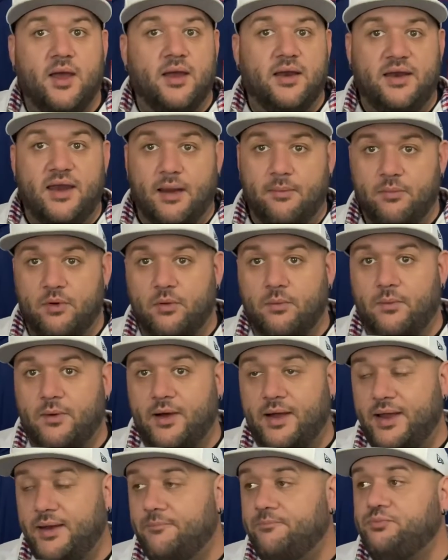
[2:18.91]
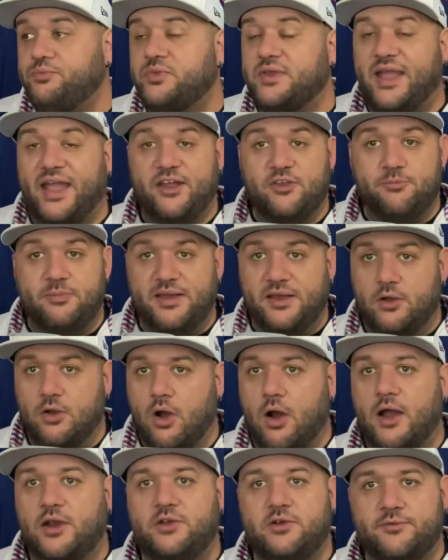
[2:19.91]
Number one, it's been
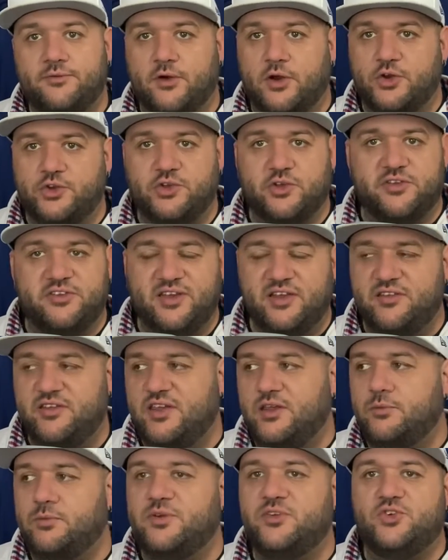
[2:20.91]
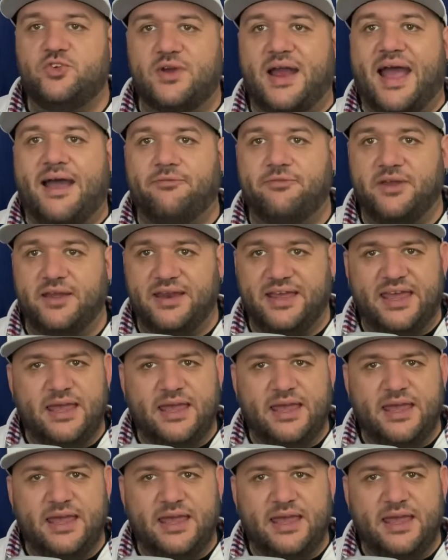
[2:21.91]
controversial since he was drafted.